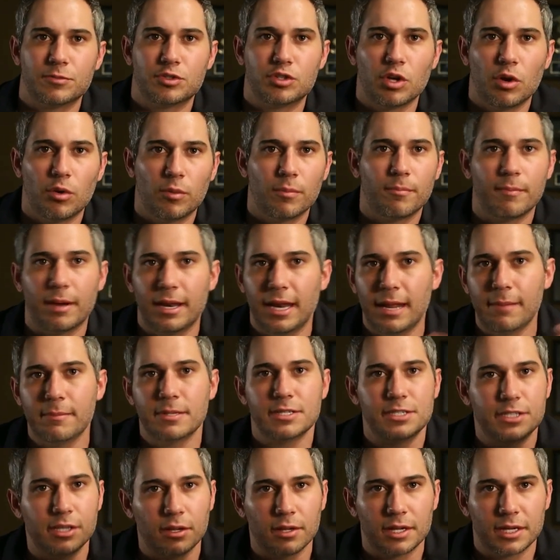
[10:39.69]
So my name
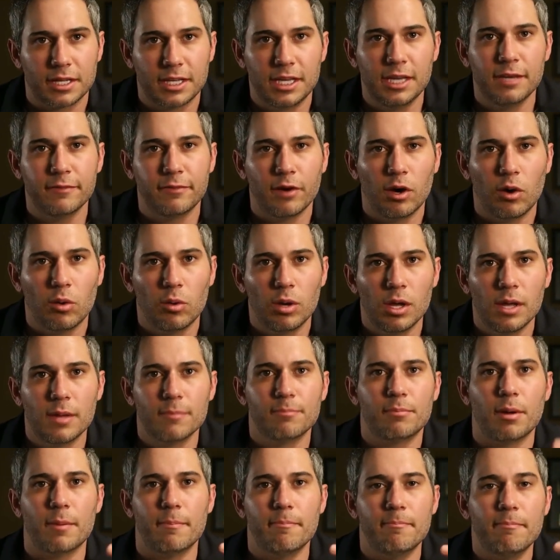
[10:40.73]
is Dillon Kivo,
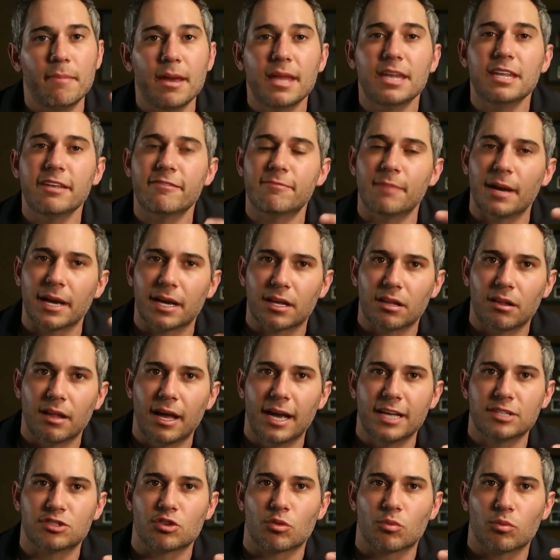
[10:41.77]
but many of my
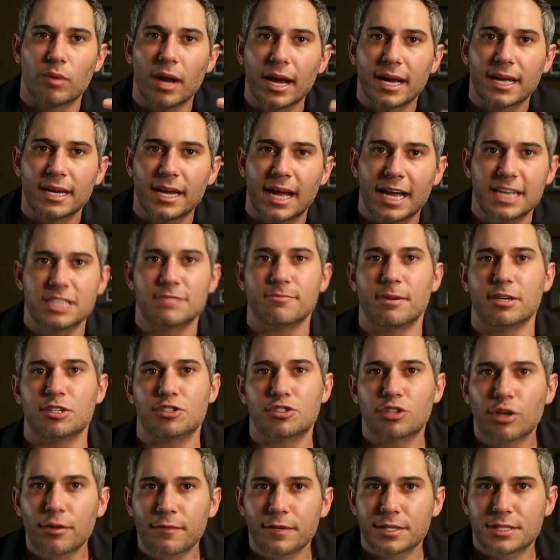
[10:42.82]
clients recognize my
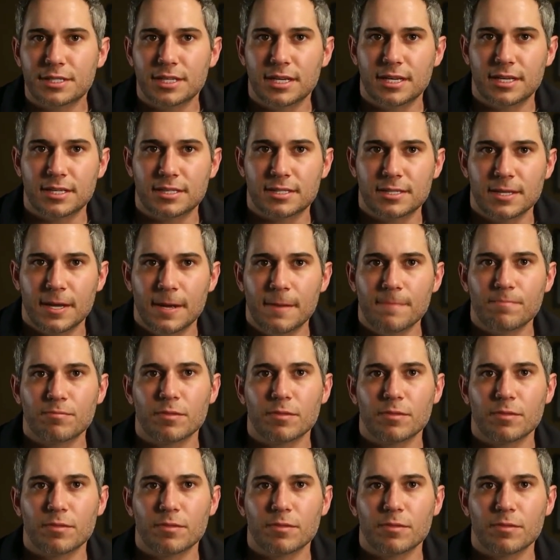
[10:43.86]
services